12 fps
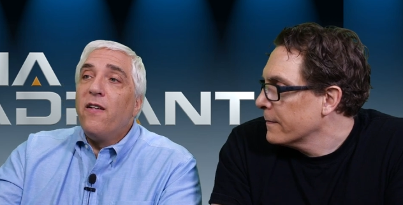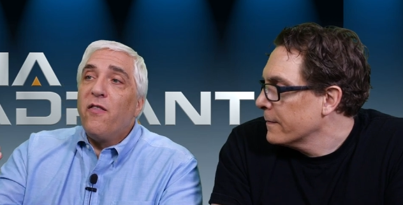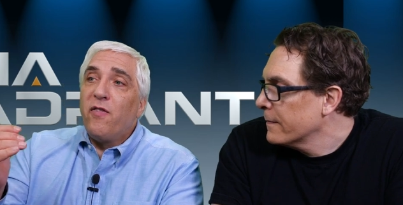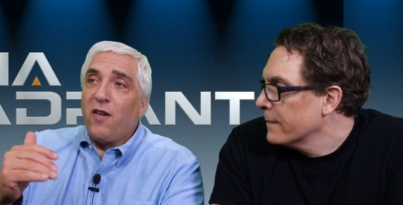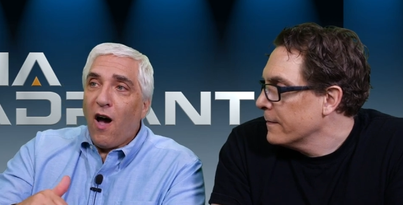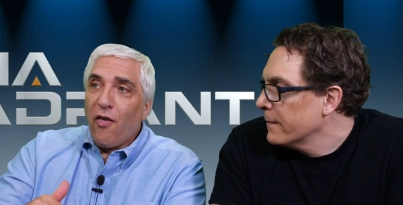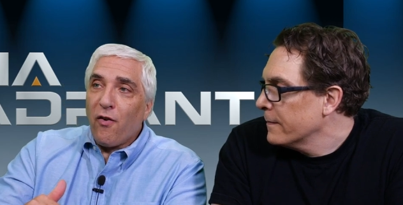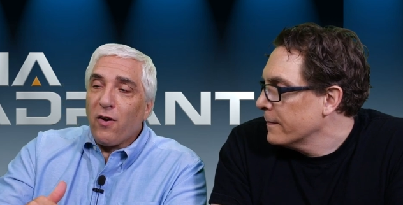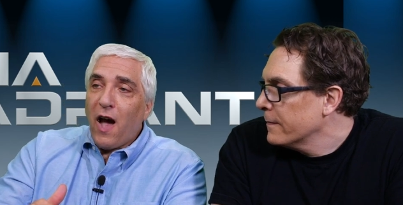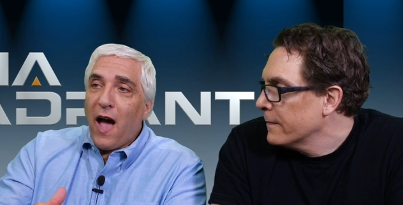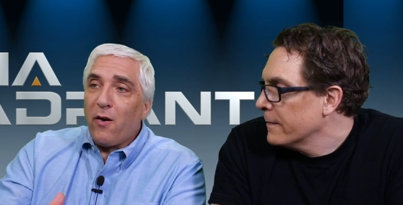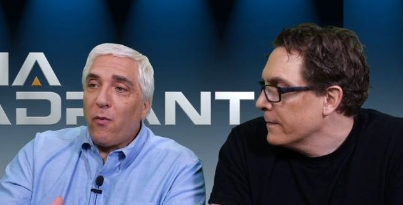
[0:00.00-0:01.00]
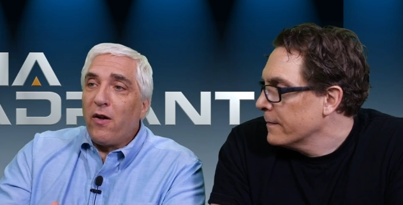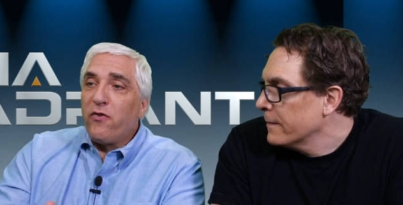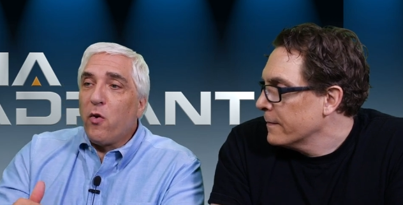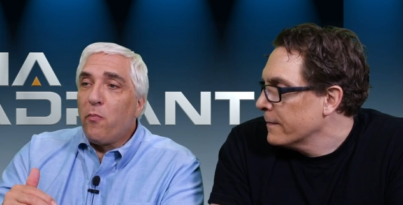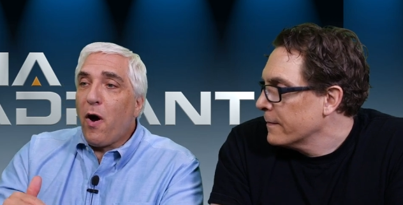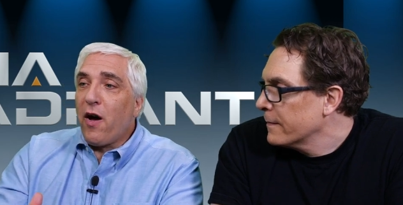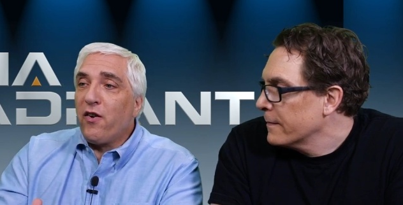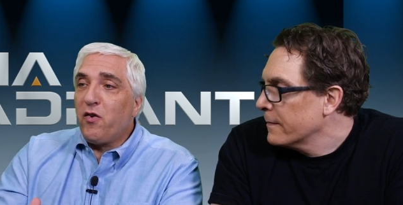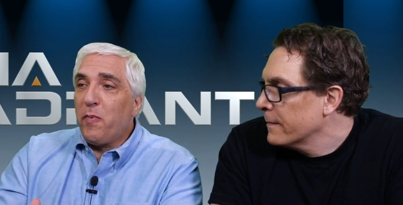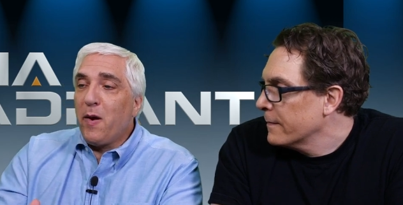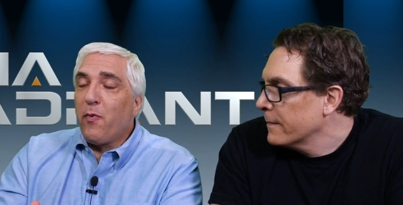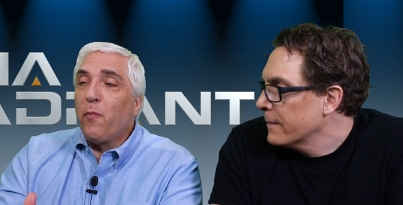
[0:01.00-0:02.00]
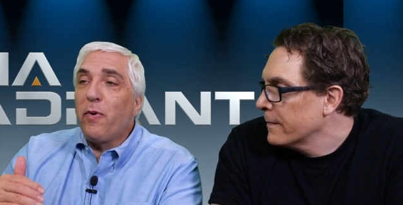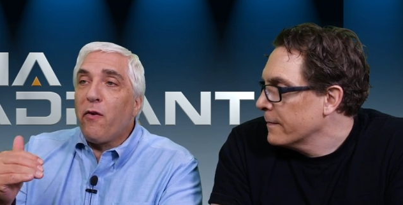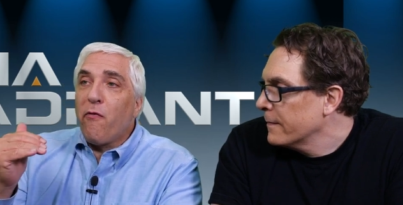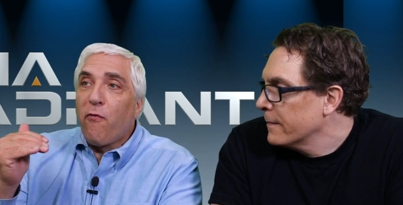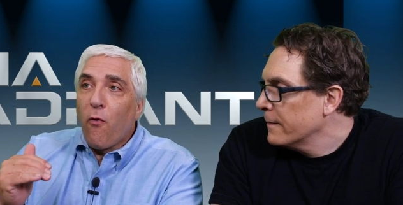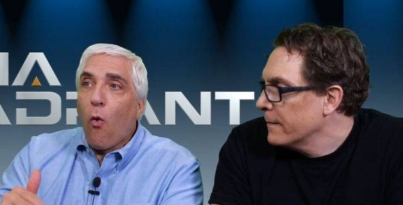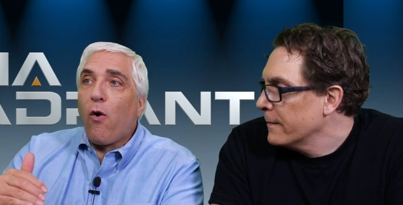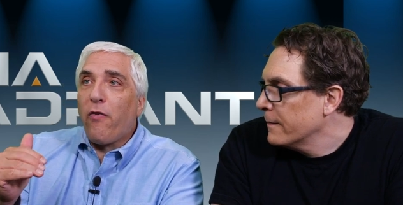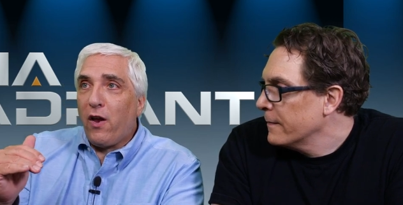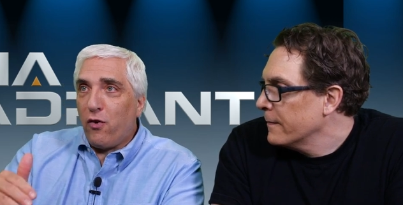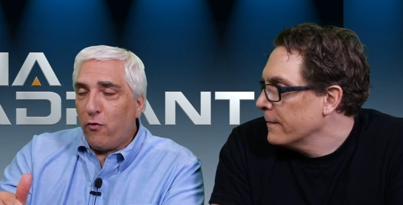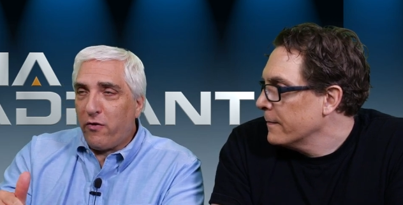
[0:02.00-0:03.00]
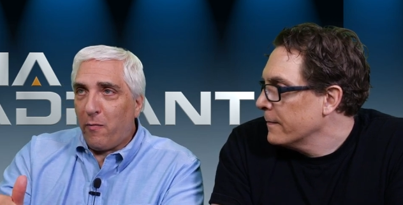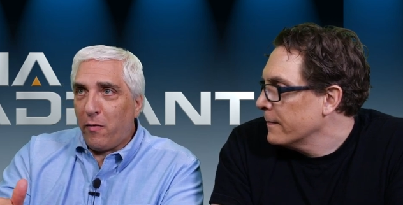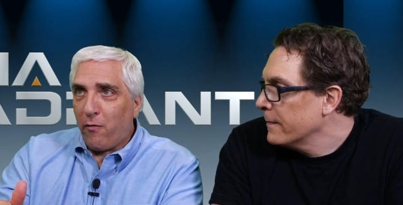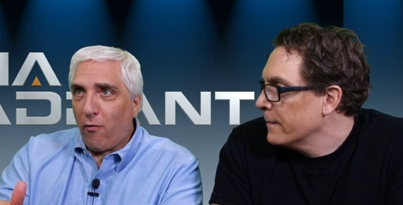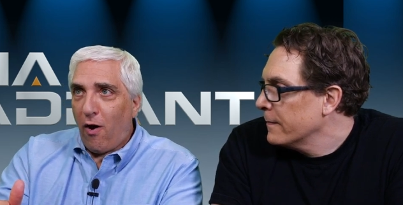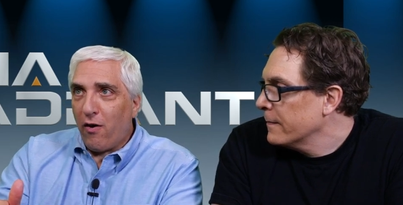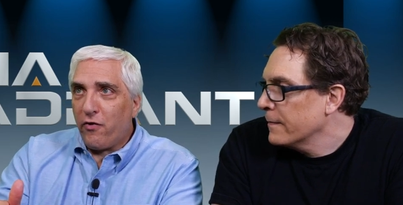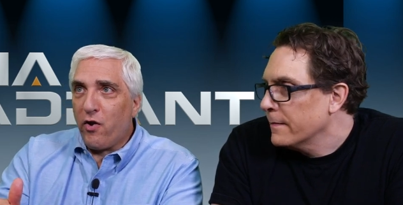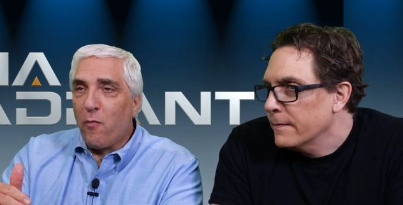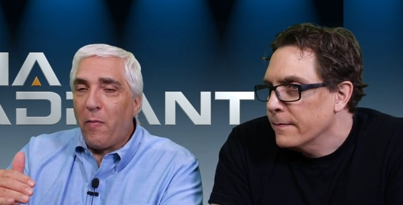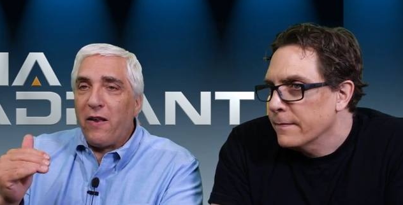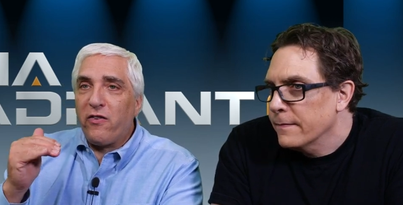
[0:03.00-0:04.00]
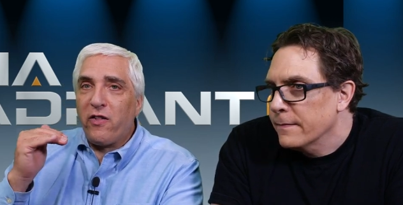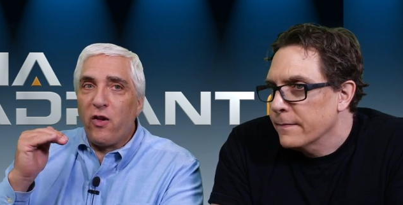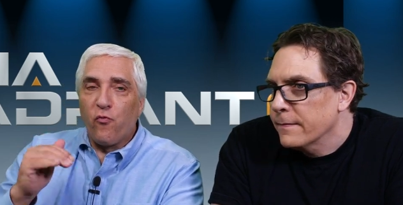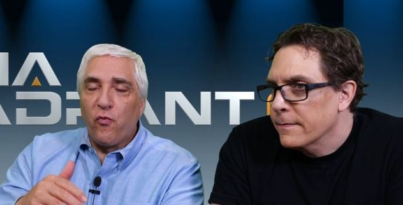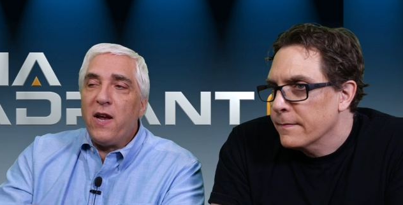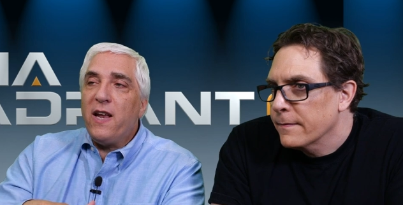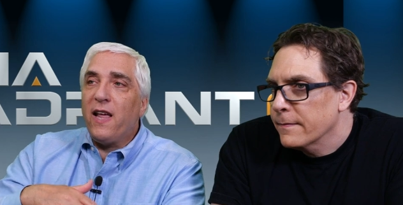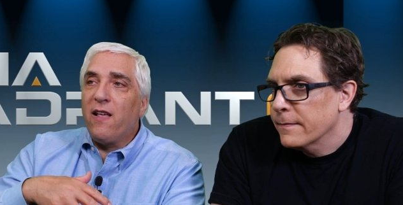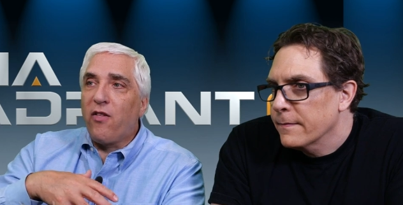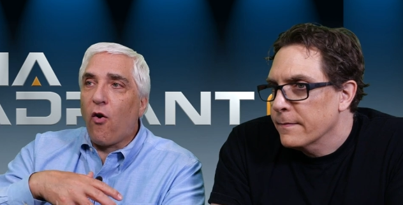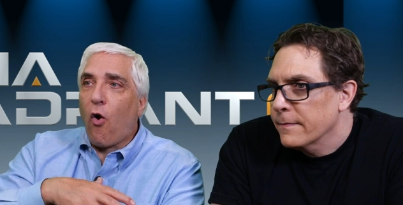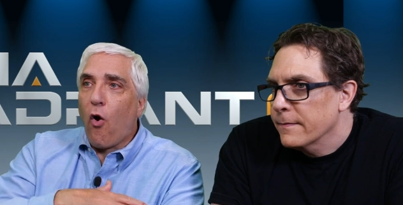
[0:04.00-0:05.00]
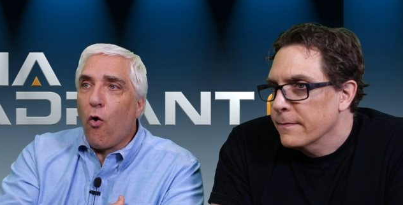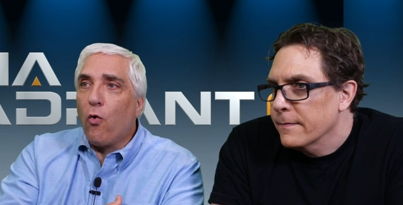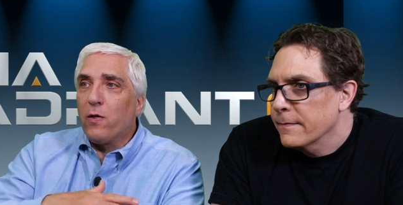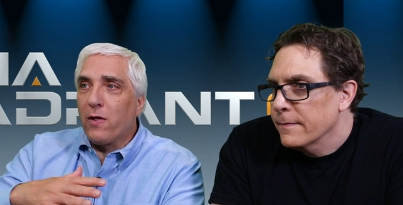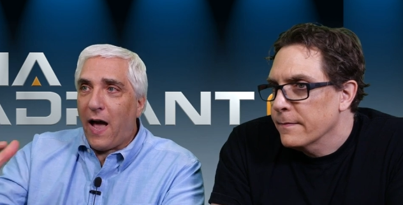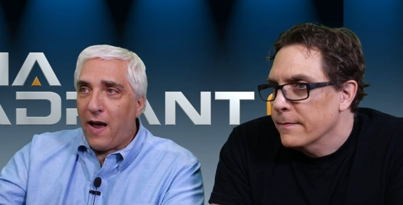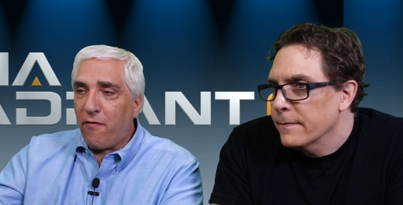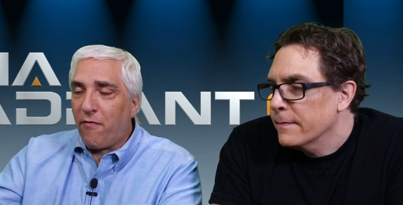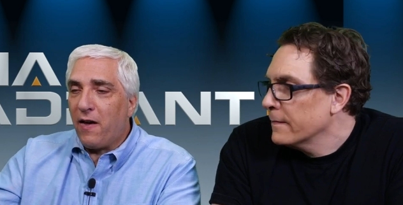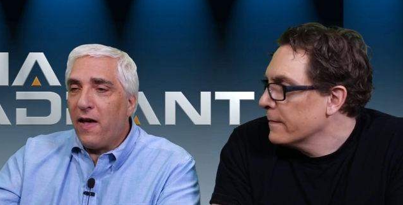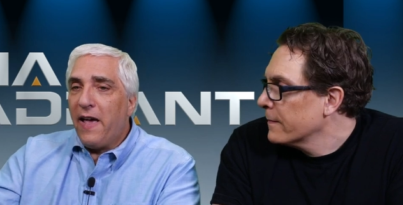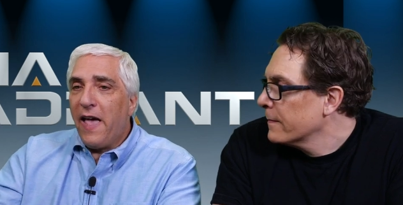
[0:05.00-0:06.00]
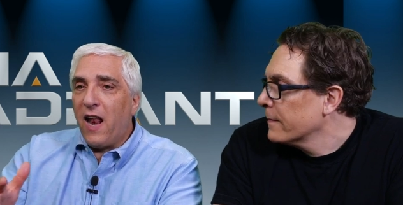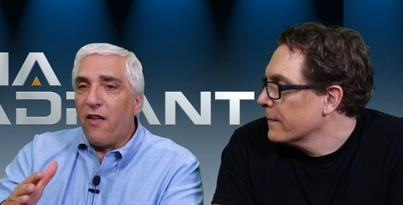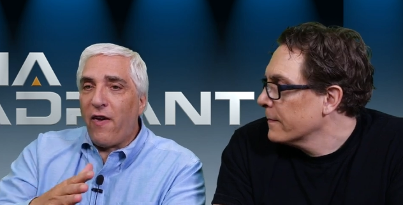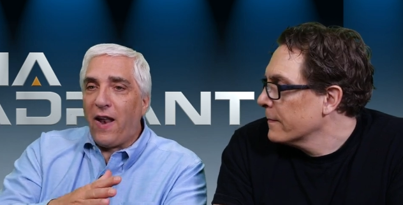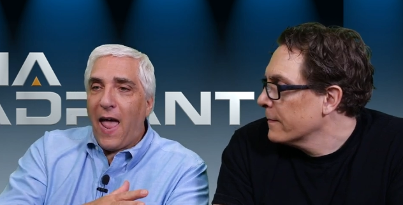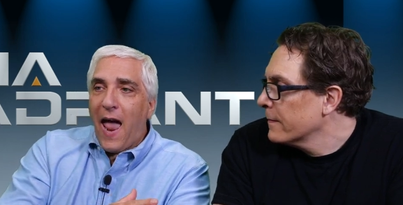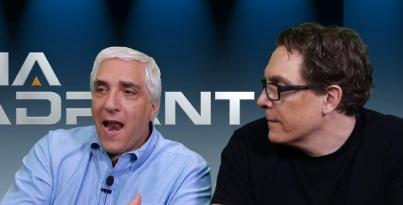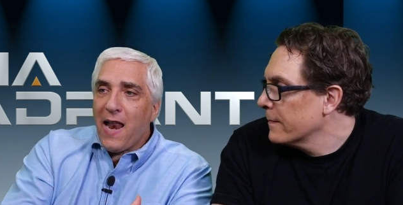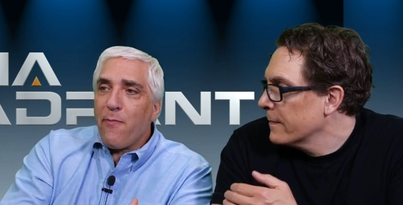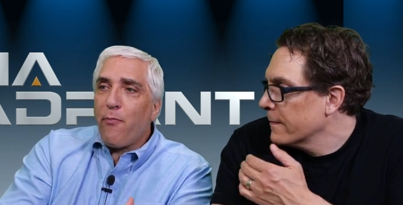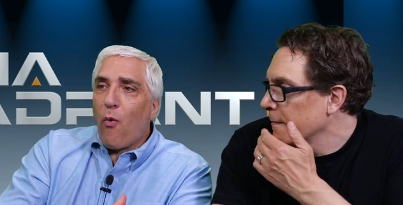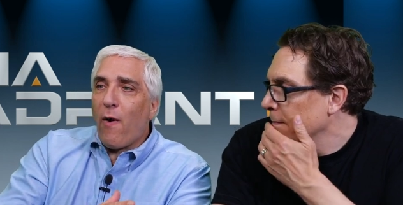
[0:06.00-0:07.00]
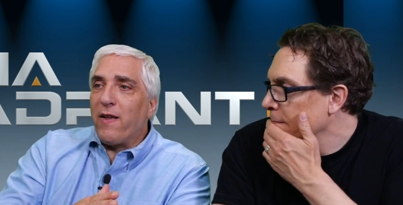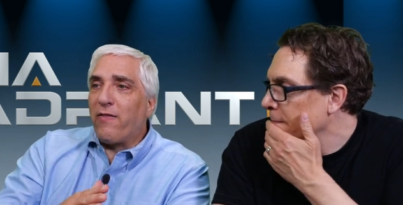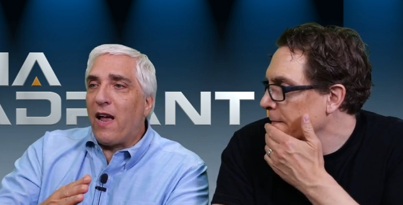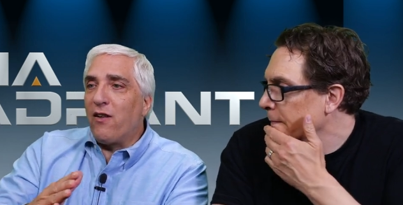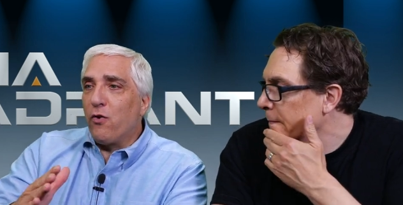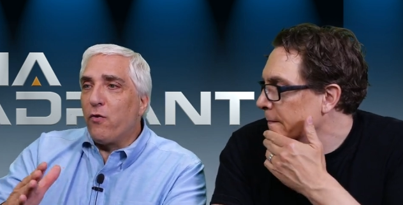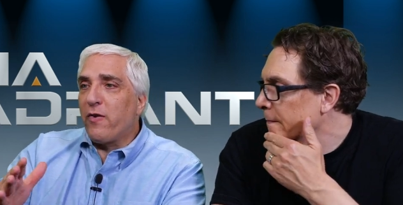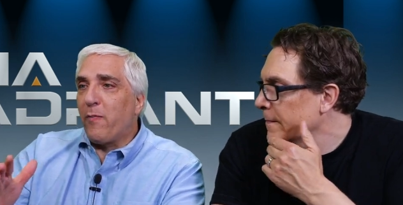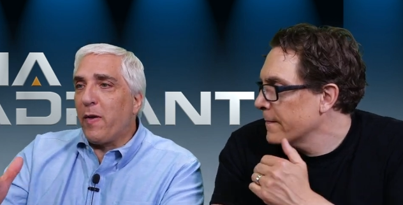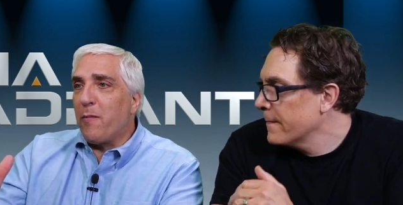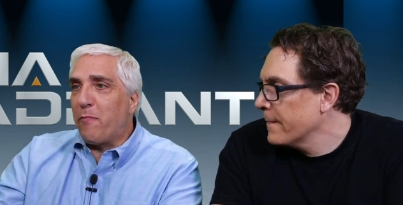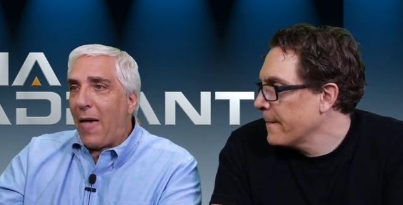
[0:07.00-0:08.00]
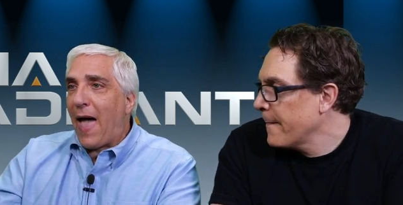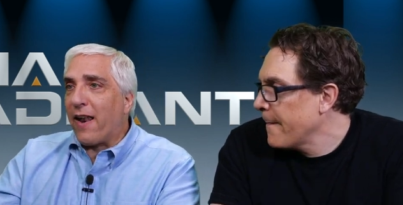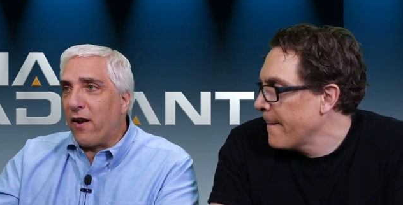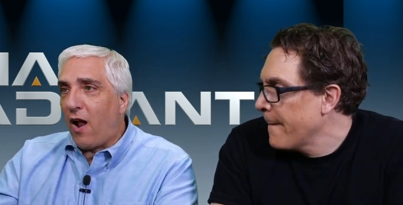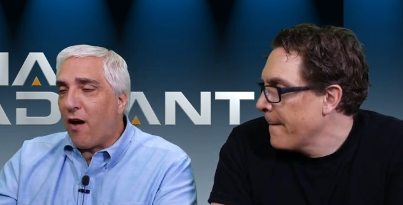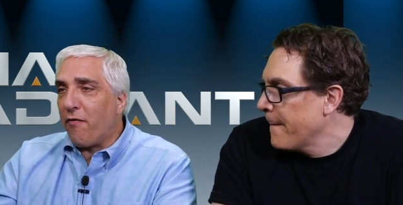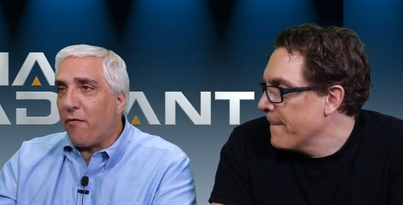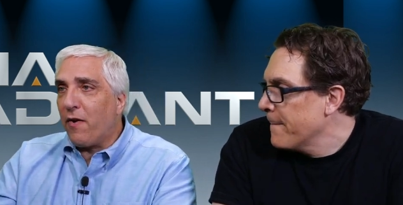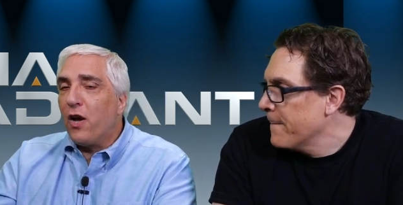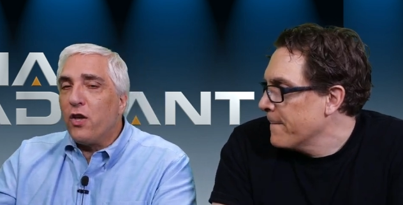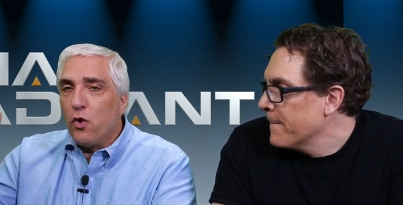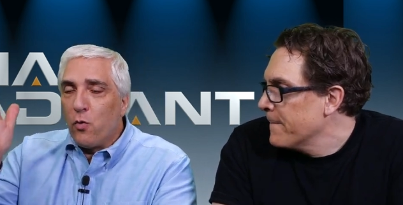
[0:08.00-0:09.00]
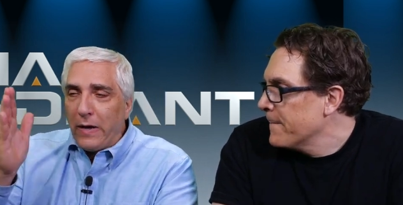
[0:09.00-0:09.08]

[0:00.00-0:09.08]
Speaker 1: The other god was you punish people before they do something wrong. So you're basically reading their whole life, and if at any point they do something bad enough, you